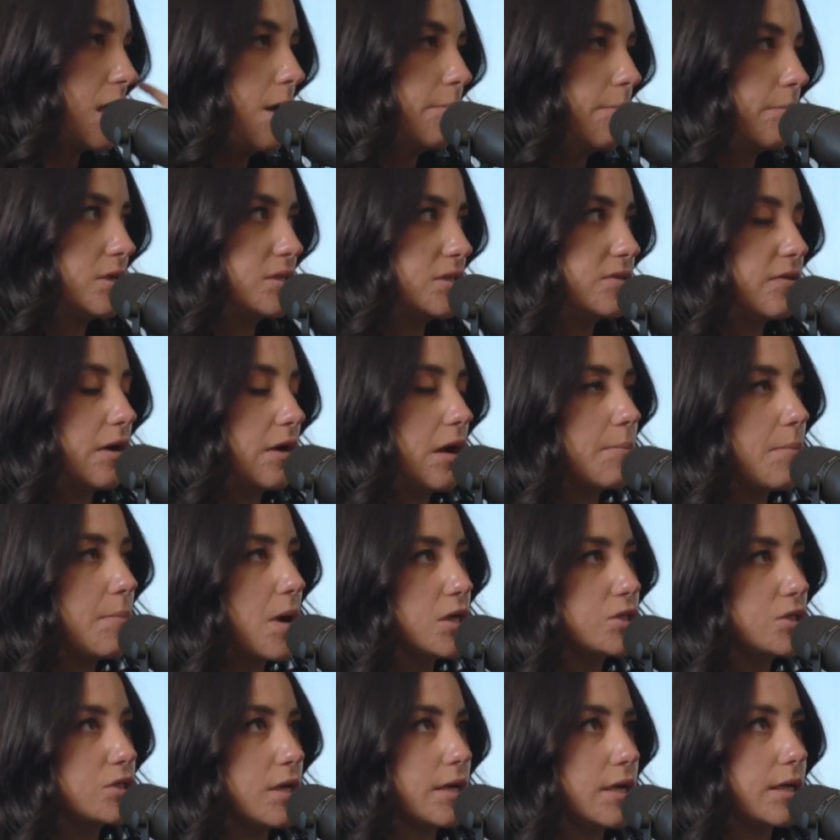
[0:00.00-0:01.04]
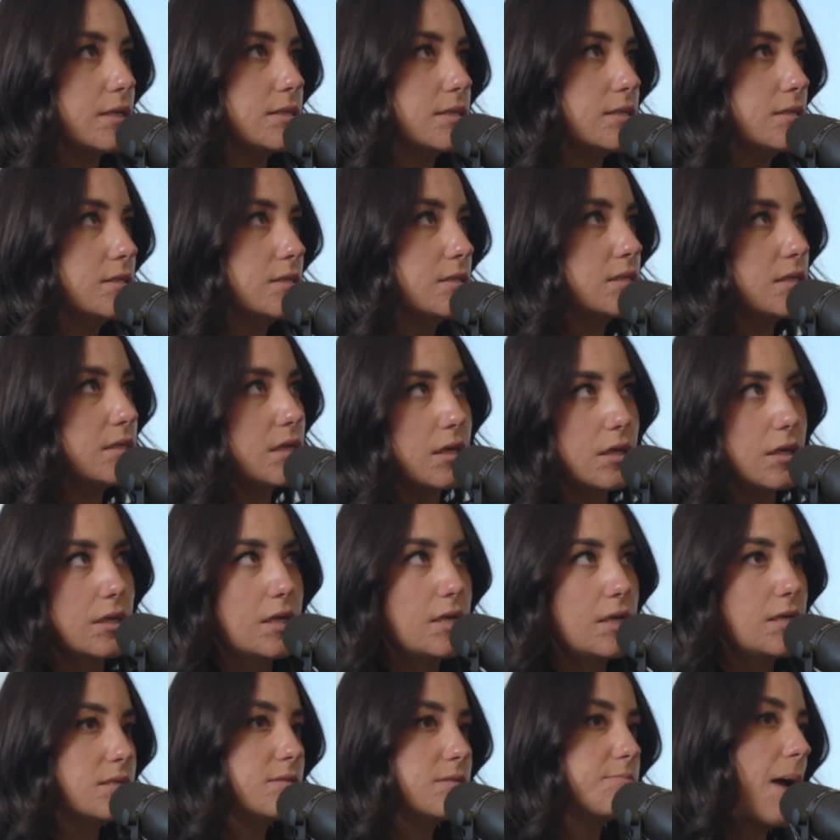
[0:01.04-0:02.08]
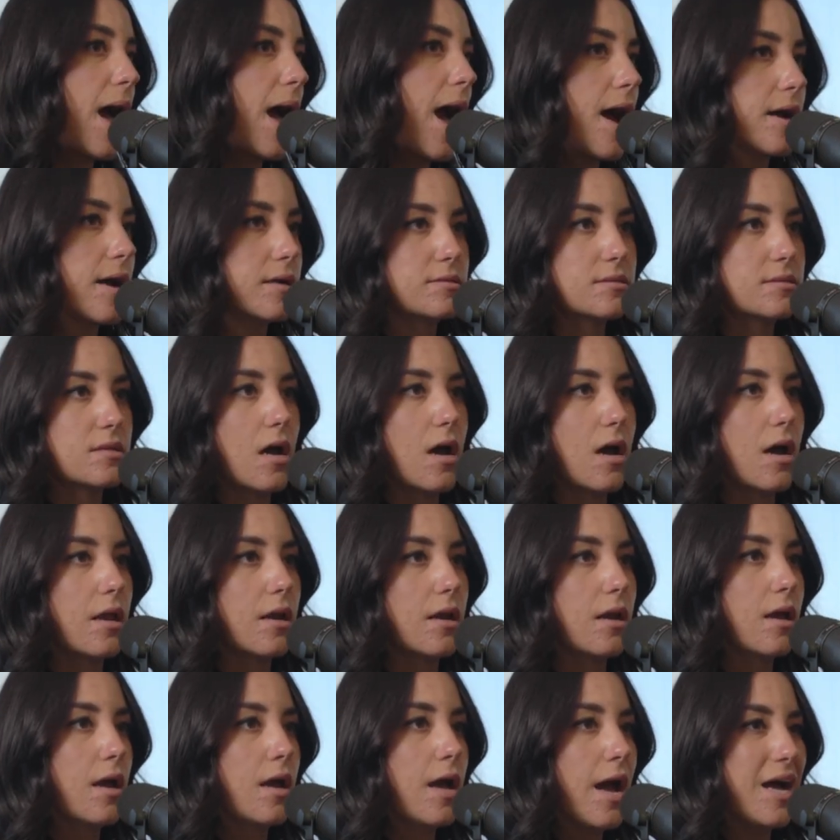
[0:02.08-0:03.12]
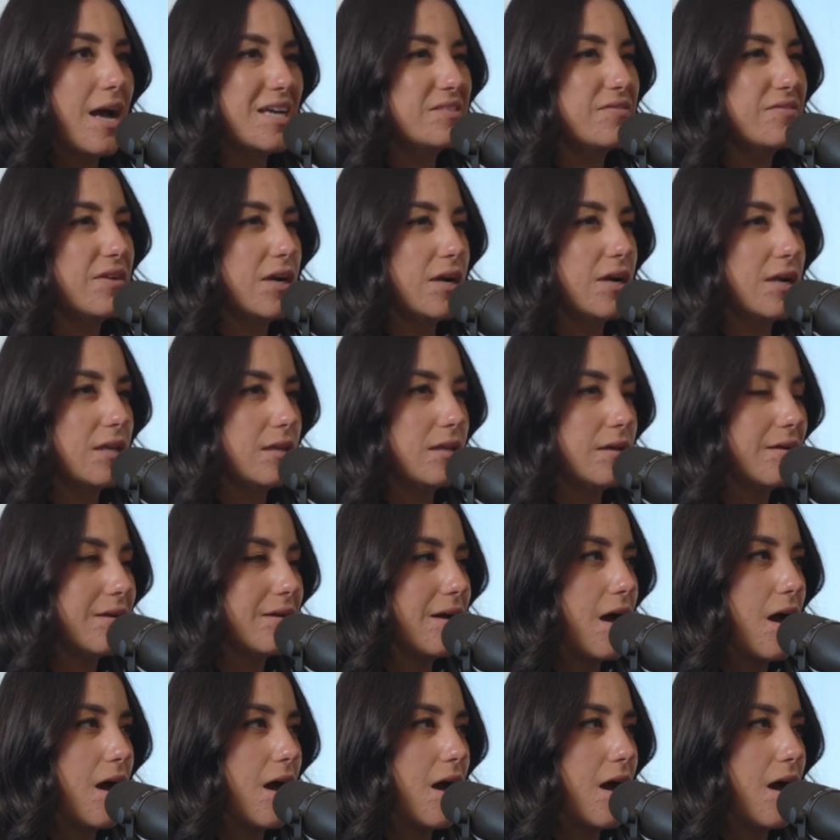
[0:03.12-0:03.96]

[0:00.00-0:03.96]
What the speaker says: But it's very much like a Tilly's, PacSun. Has very